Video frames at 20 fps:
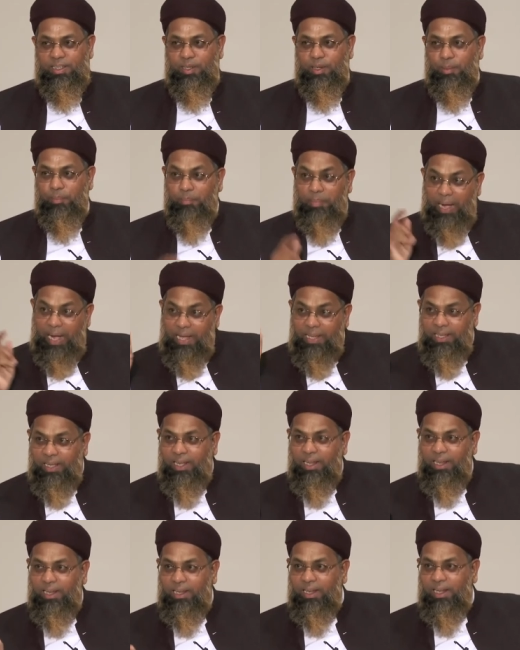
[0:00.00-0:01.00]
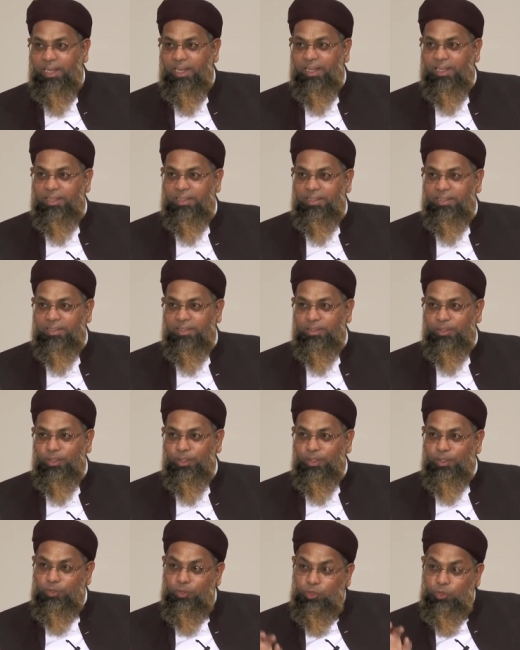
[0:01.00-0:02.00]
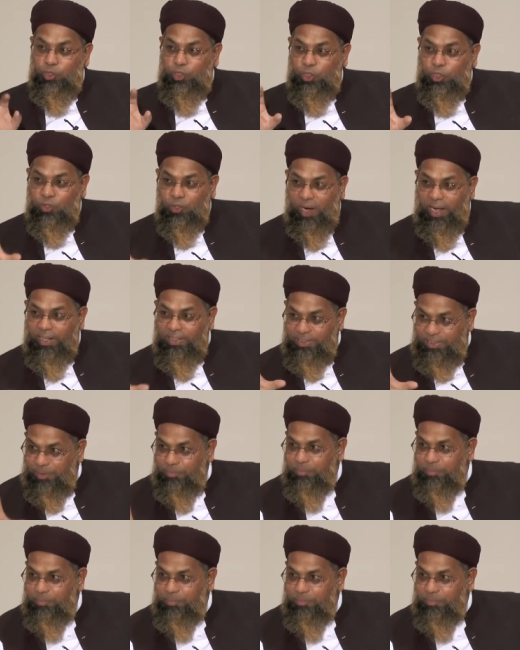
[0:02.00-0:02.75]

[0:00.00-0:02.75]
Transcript: by Allah to try to